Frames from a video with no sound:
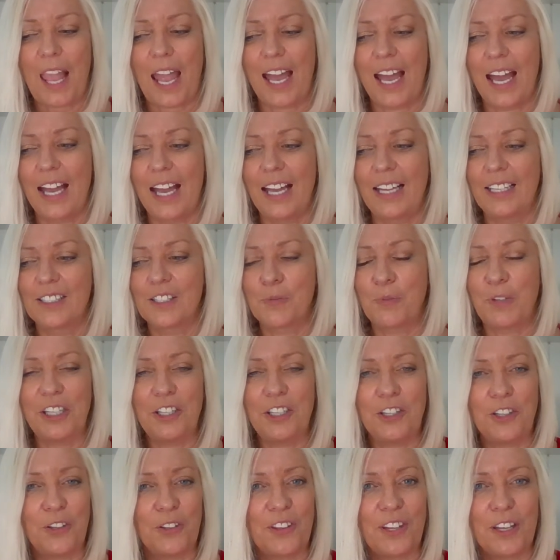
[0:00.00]
And we
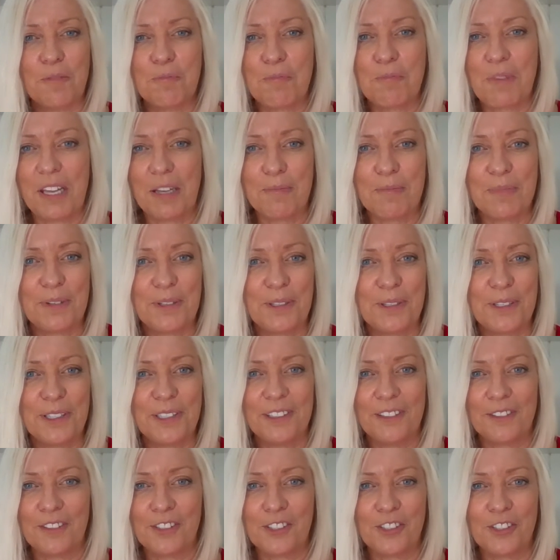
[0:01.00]
know that people
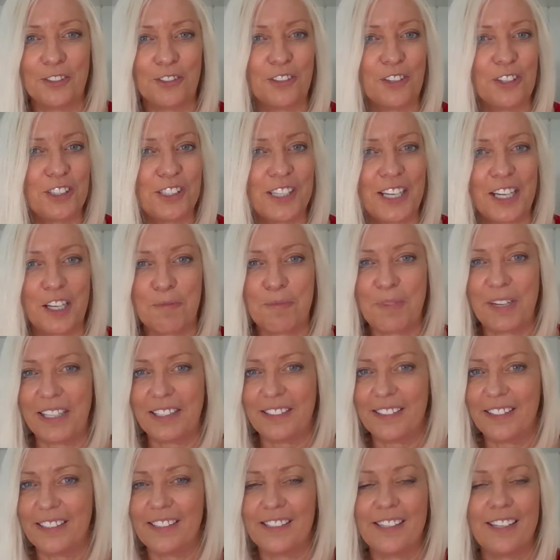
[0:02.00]
have still got
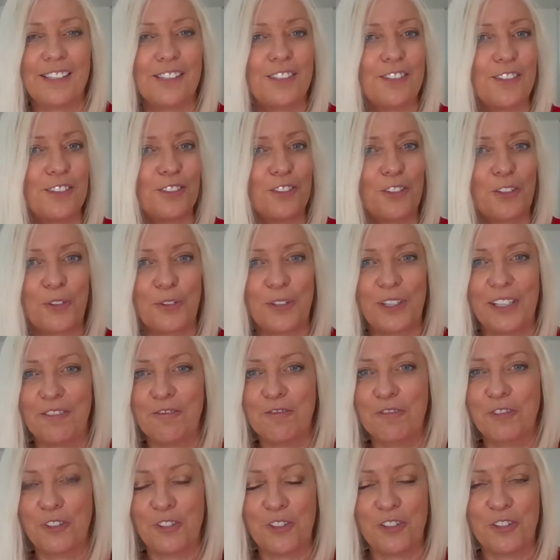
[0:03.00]
diabetes, they're still going
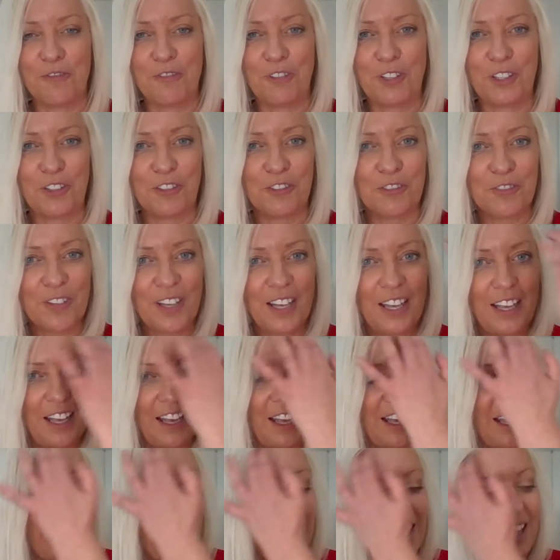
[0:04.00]
through the roof.
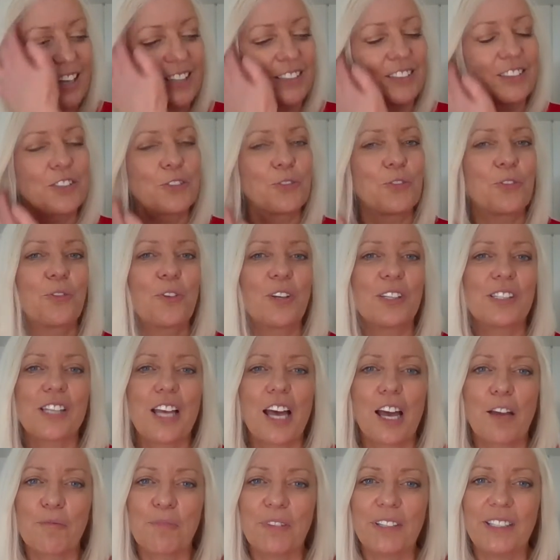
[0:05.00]
And what's
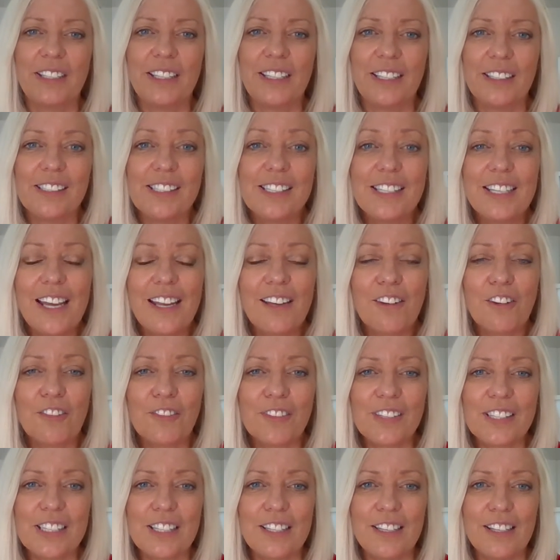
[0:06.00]
happened instead,
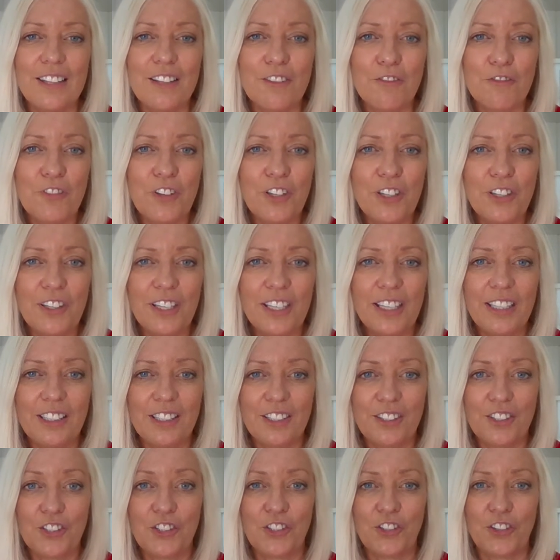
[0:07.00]
obviously the food
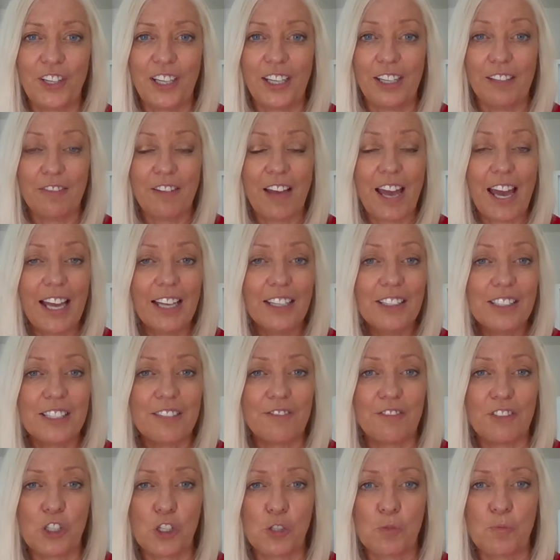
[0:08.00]
industry have had
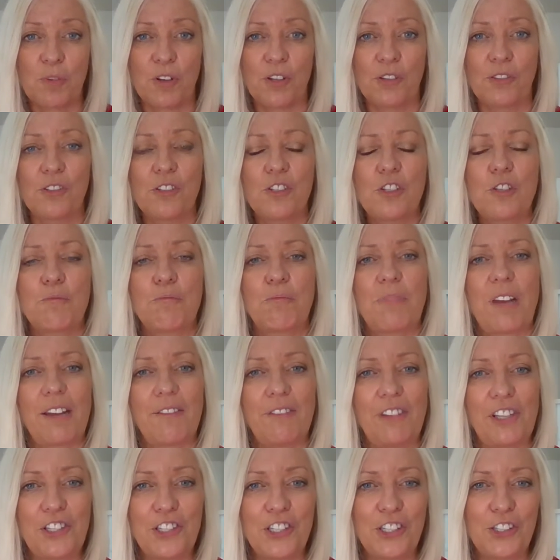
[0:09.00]
to respond by
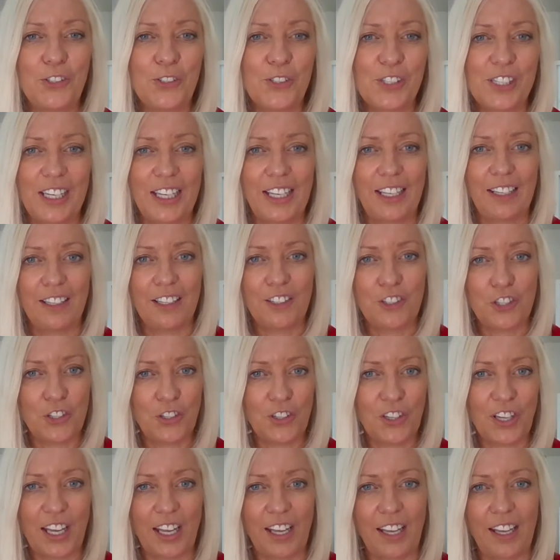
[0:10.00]
reducing
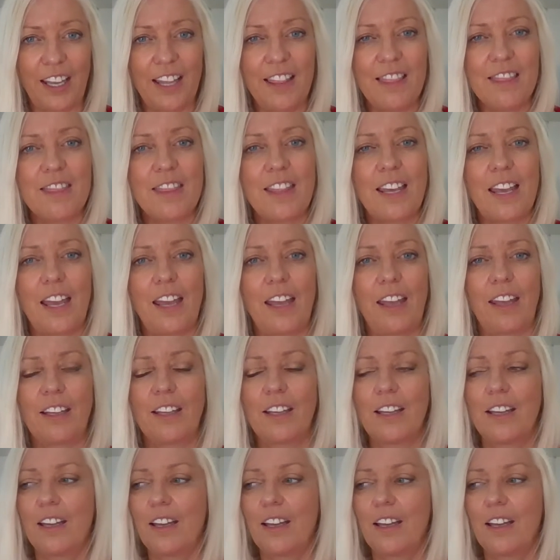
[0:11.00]
sugar in their